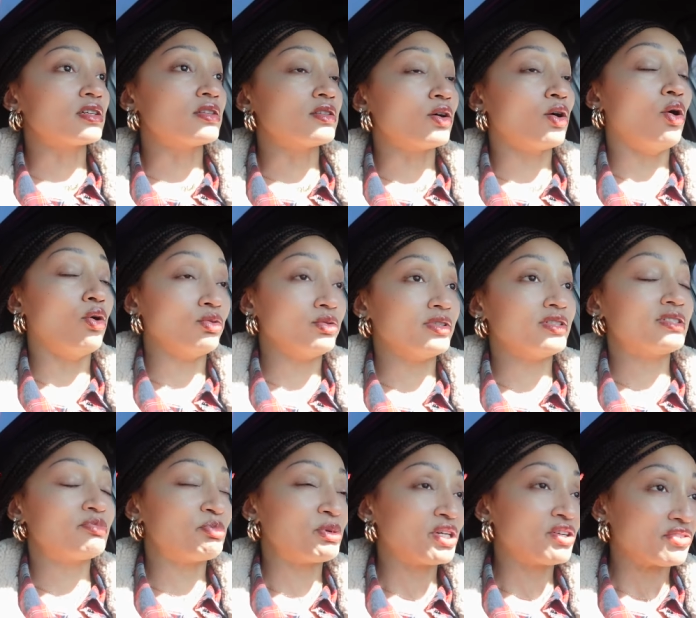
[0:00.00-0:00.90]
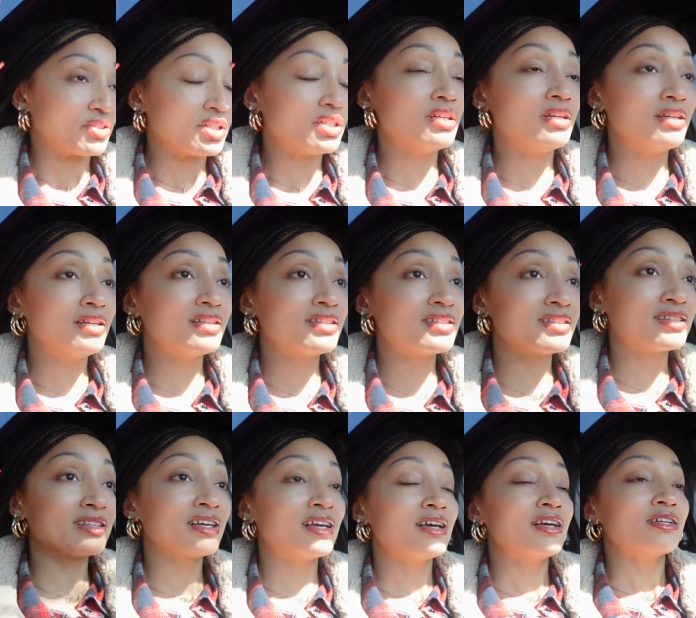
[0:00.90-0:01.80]
the Holy Spirit
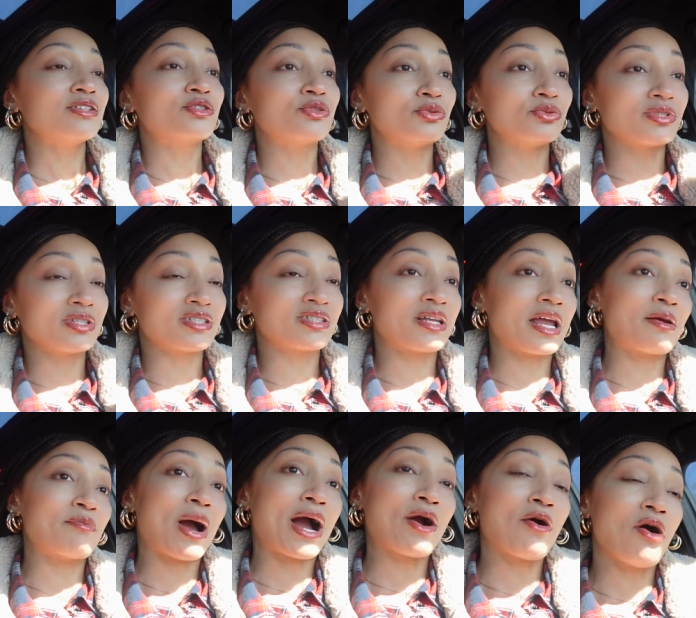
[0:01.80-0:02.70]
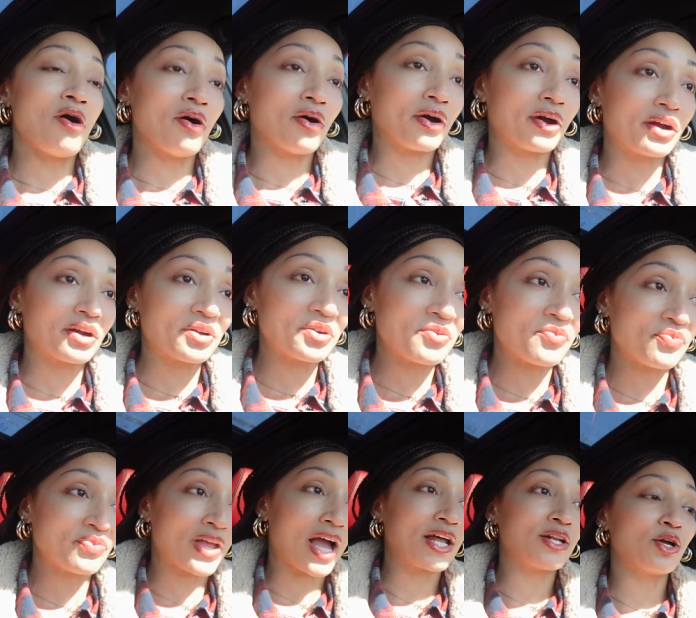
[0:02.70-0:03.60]
to sustain my car.
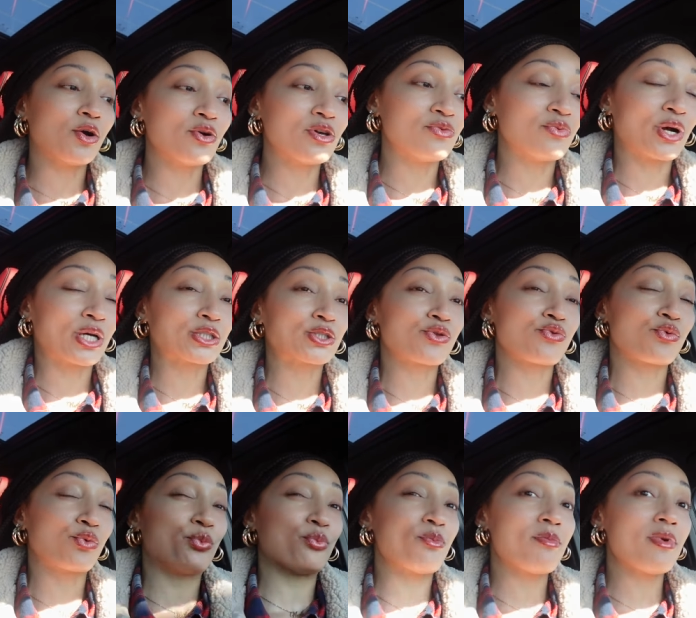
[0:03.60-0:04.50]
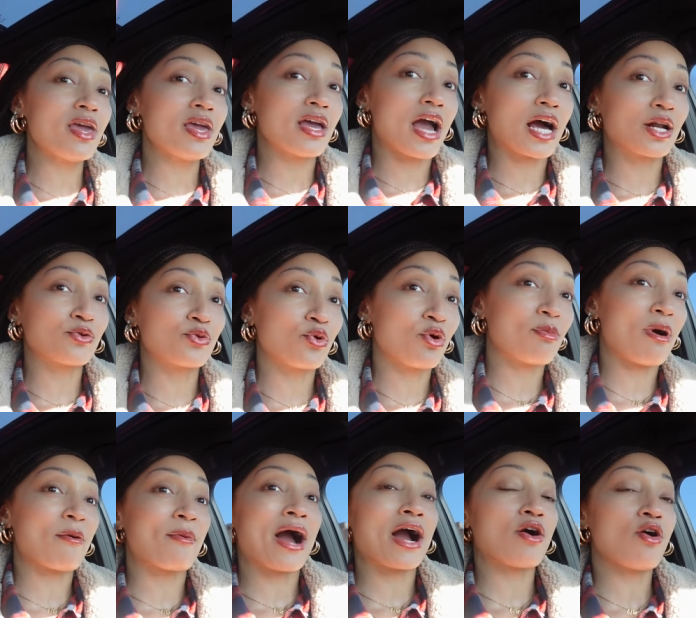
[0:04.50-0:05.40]
I know he works through me. I don't know
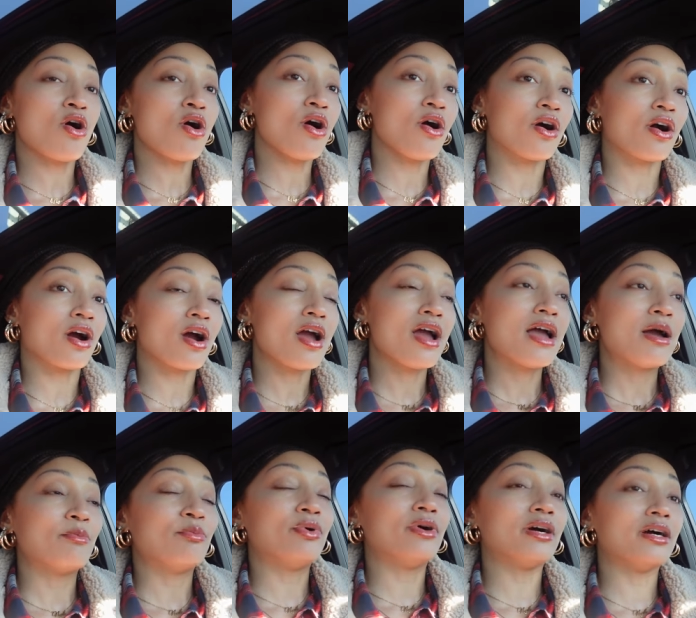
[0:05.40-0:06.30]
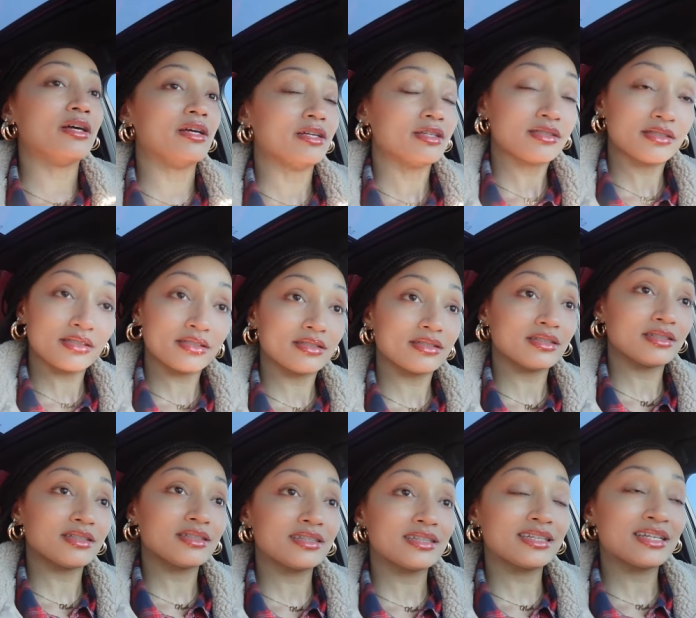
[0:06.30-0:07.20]
about my car, but
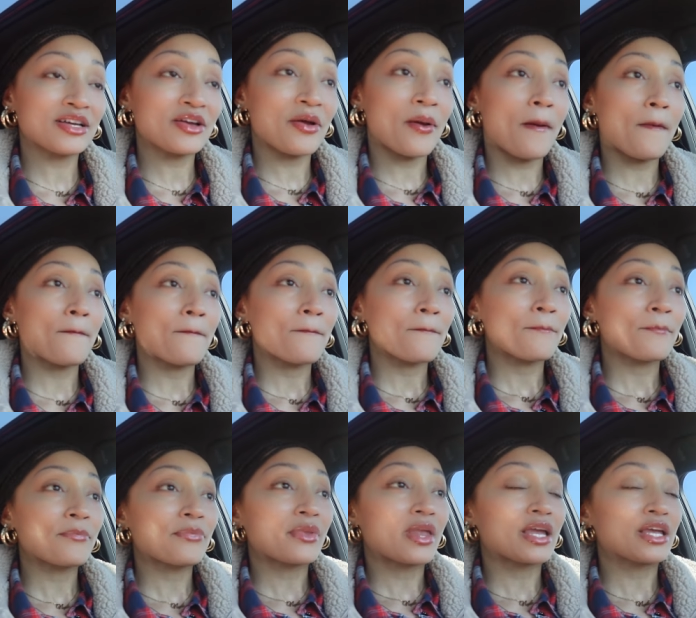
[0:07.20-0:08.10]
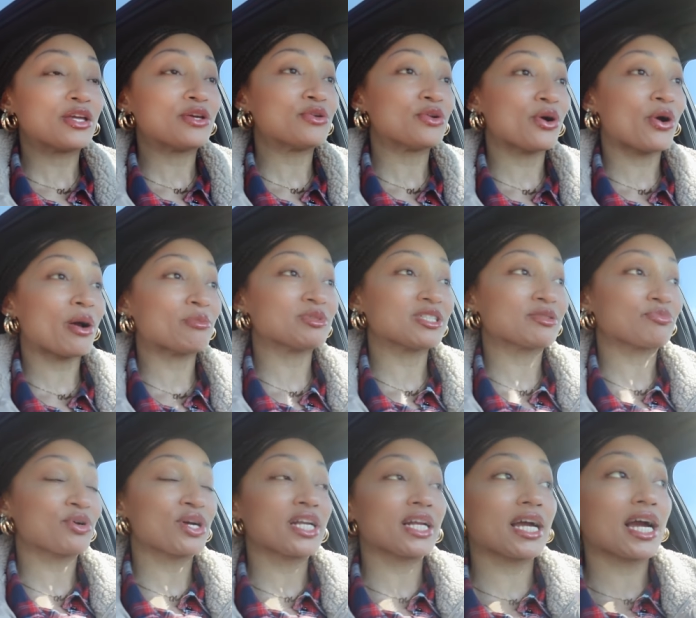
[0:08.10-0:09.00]
you know, I'm just
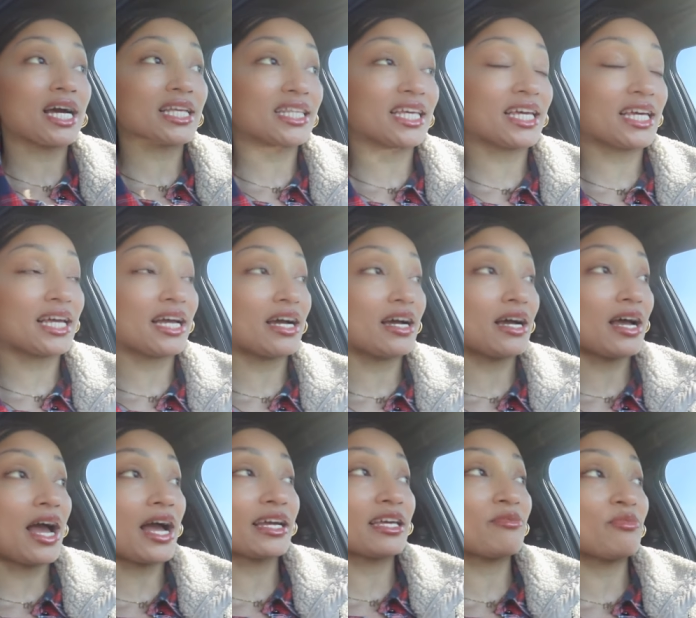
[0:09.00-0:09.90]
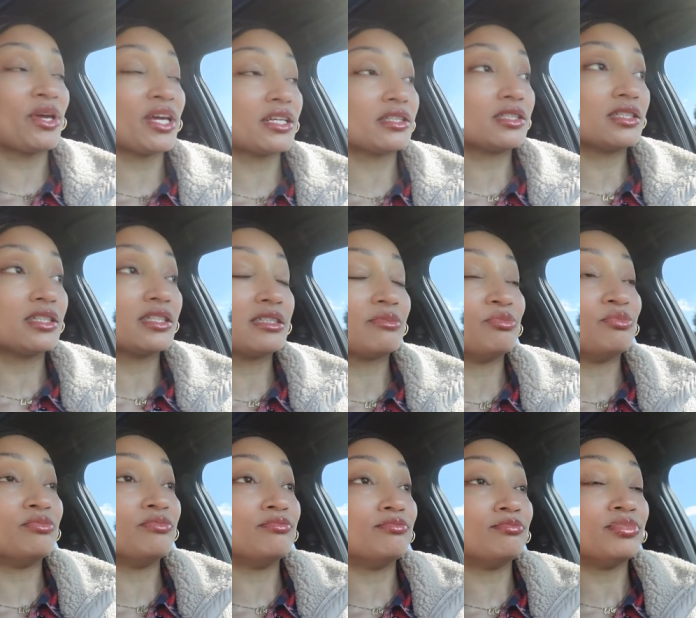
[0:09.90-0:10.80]
praying to God that I can make it to this
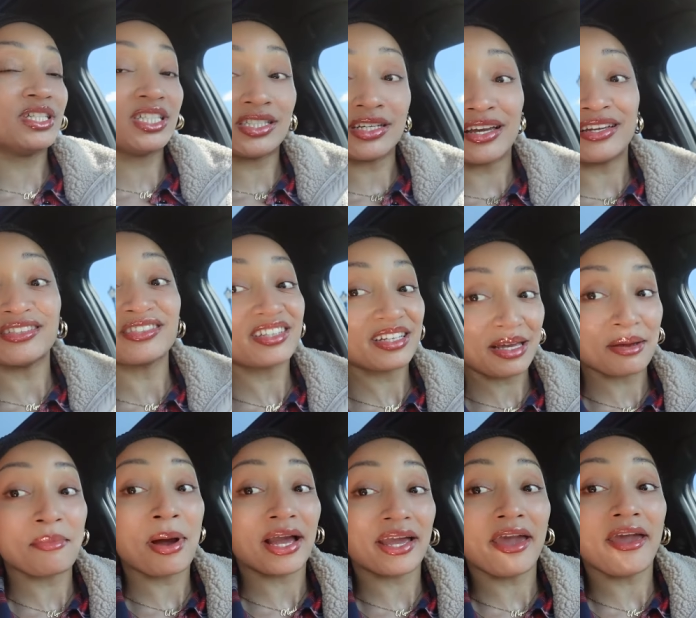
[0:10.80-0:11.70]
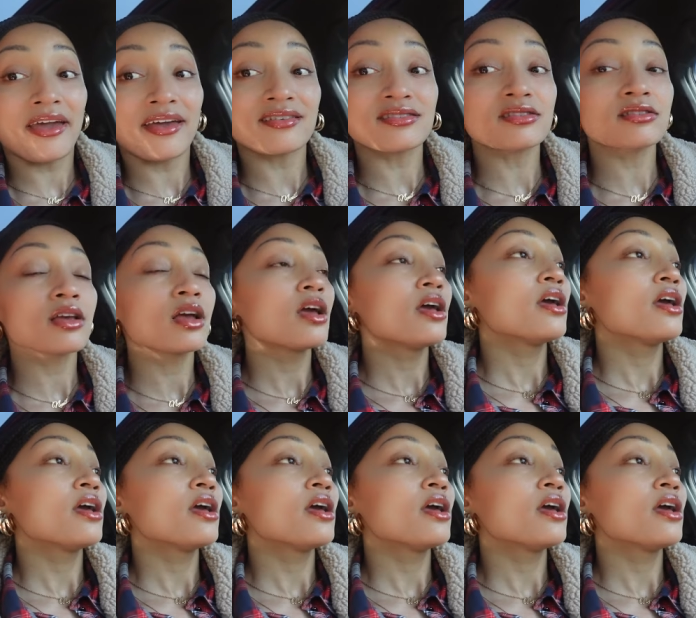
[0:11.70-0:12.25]
BJ's to get my gas.